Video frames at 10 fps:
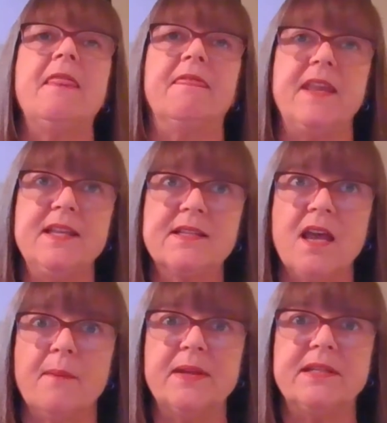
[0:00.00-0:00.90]
These
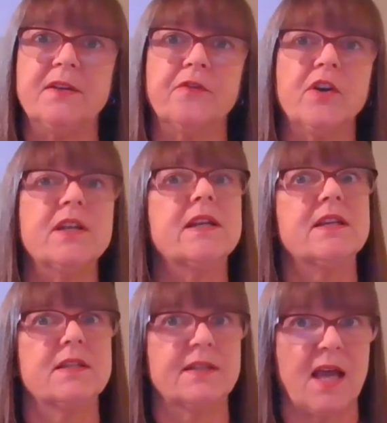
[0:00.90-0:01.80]
come in different
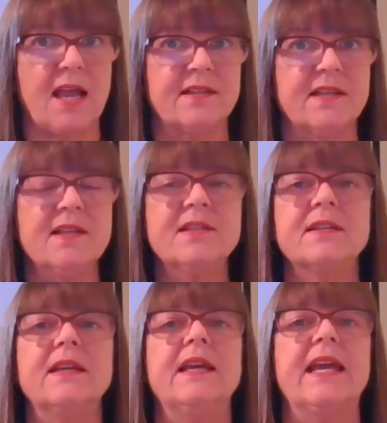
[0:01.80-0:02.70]

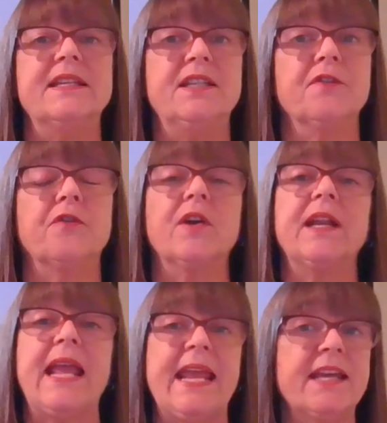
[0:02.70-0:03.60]
sizes and
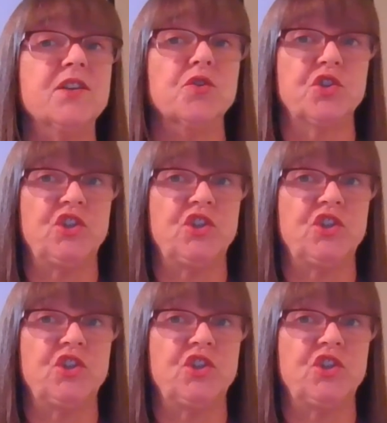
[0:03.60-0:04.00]
different handle